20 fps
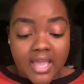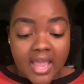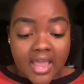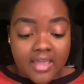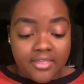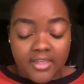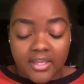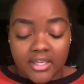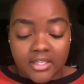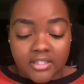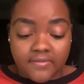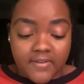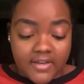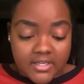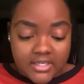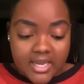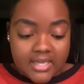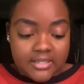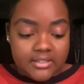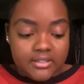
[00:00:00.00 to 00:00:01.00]
I think it's
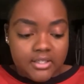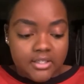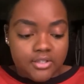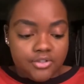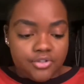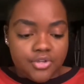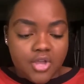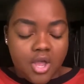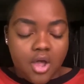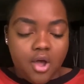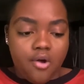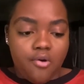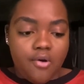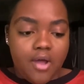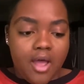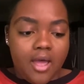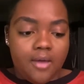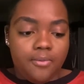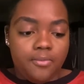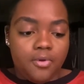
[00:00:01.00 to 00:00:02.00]
fantastic. So
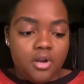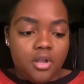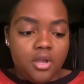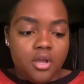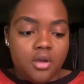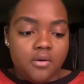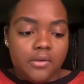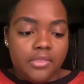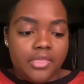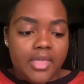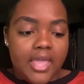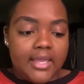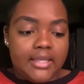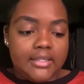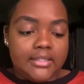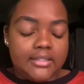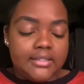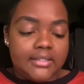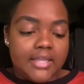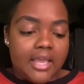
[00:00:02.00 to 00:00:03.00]
I'm gonna go with that and
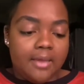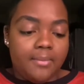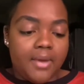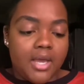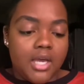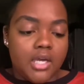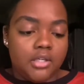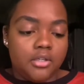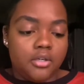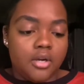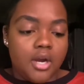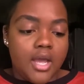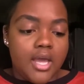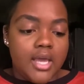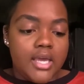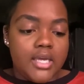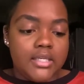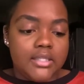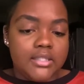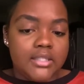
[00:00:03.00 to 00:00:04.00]
set my under
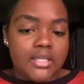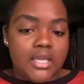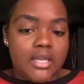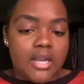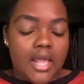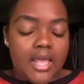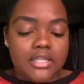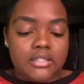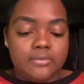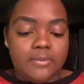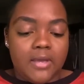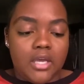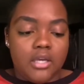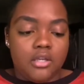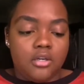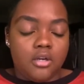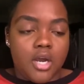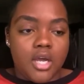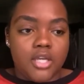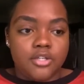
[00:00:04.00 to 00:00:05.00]
eyes, and as my
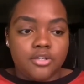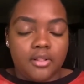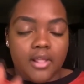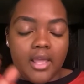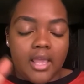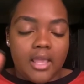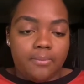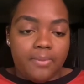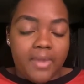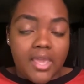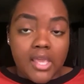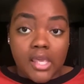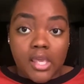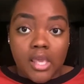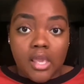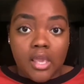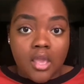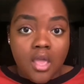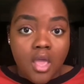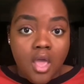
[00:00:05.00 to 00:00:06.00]
under eyes are like
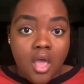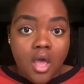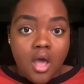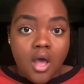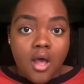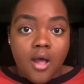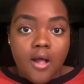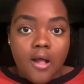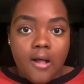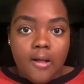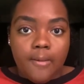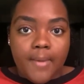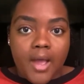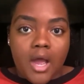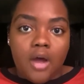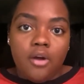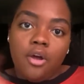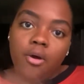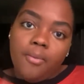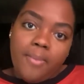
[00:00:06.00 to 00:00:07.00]
baking,
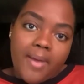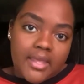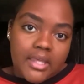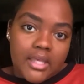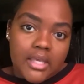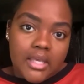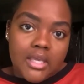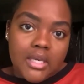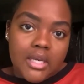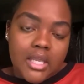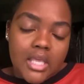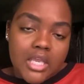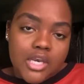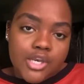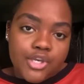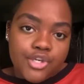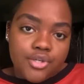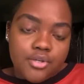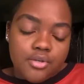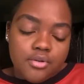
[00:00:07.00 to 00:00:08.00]
I'll go back in
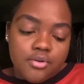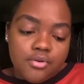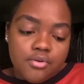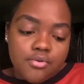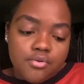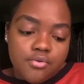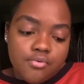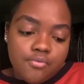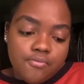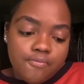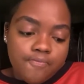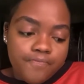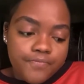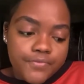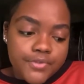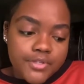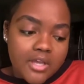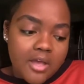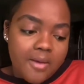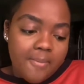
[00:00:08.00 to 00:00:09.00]
and do
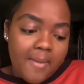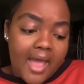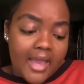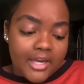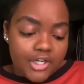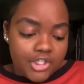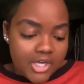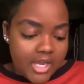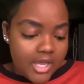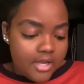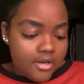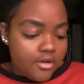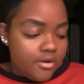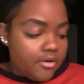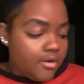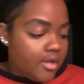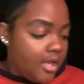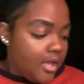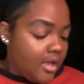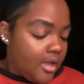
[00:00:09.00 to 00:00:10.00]
some
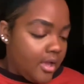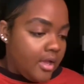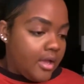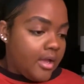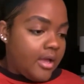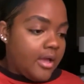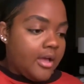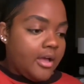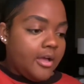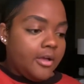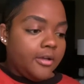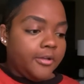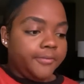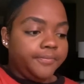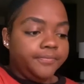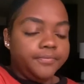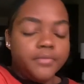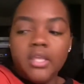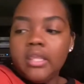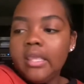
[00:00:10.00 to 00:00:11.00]
eyeshadow,
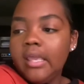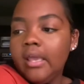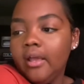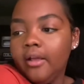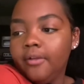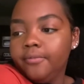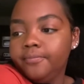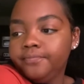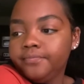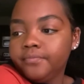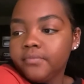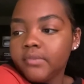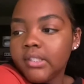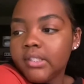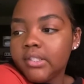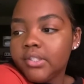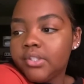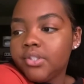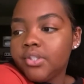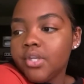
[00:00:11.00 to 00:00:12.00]
and yeah.
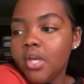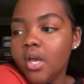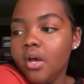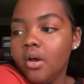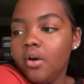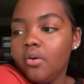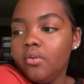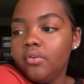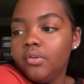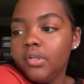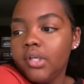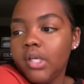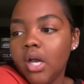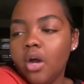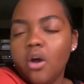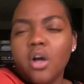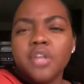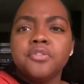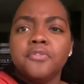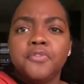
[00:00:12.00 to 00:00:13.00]
So
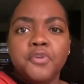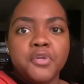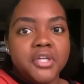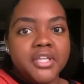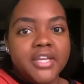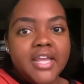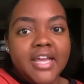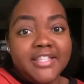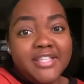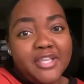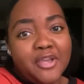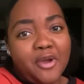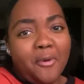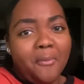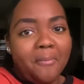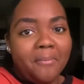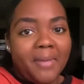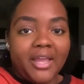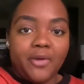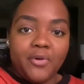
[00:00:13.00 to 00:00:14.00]
also, you can tell
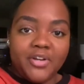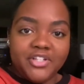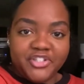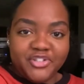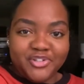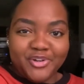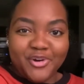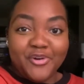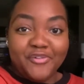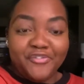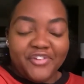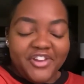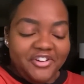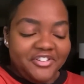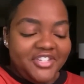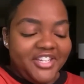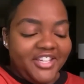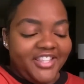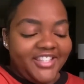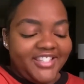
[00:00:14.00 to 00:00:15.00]
my questions are over here
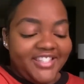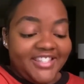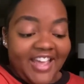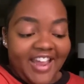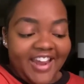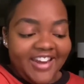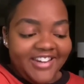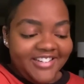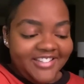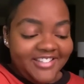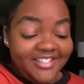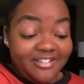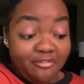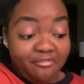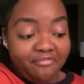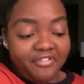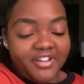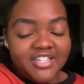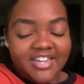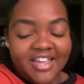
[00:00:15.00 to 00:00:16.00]
to the side, so
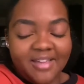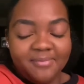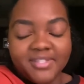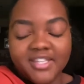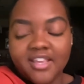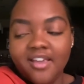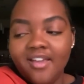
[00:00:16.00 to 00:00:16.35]
fun times.